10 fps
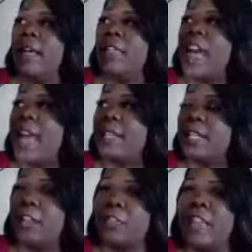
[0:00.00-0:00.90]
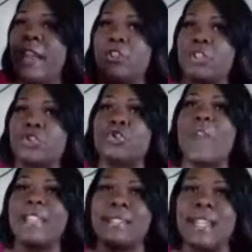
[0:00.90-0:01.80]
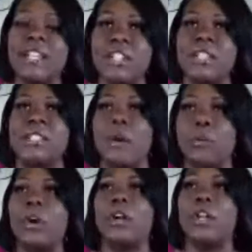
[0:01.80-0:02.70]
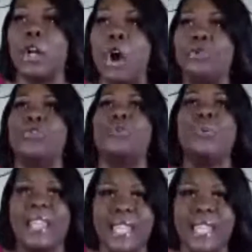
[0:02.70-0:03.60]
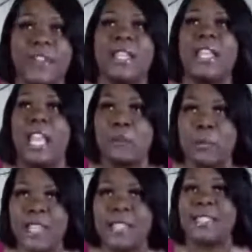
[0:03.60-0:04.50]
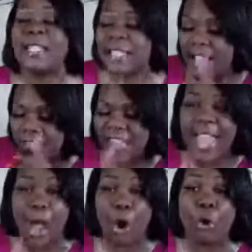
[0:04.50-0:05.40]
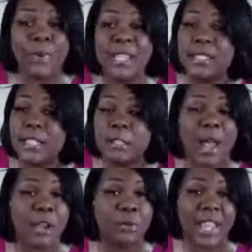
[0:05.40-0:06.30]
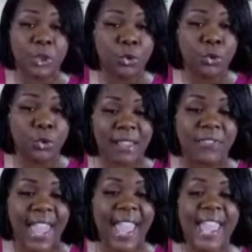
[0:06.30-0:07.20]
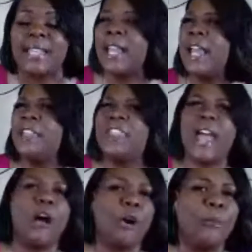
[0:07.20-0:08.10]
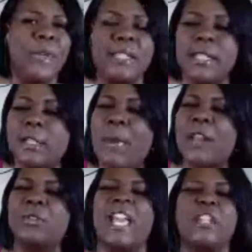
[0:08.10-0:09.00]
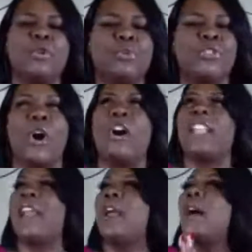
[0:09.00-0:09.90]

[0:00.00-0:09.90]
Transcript: that there's transitions that we're going to go through even in business. And that old business model that you may have had, that old business model that you thought,